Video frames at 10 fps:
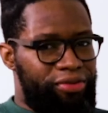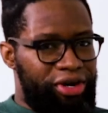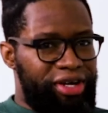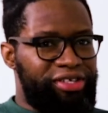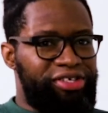
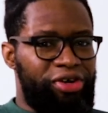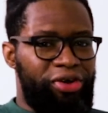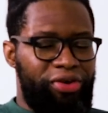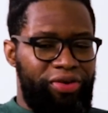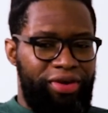Right,
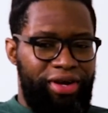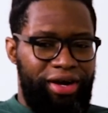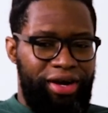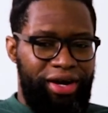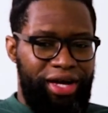so
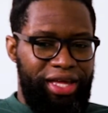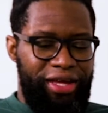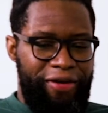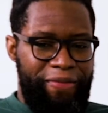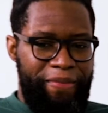
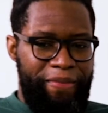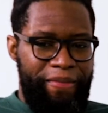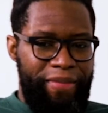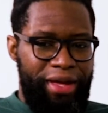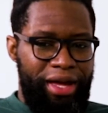I
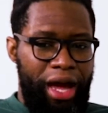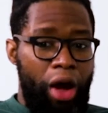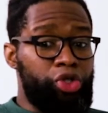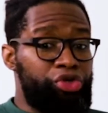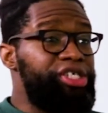
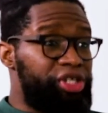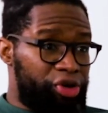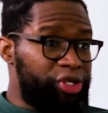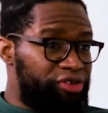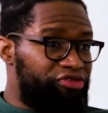was raised in a
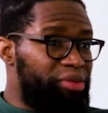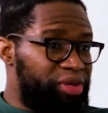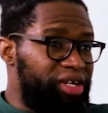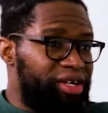Christian family,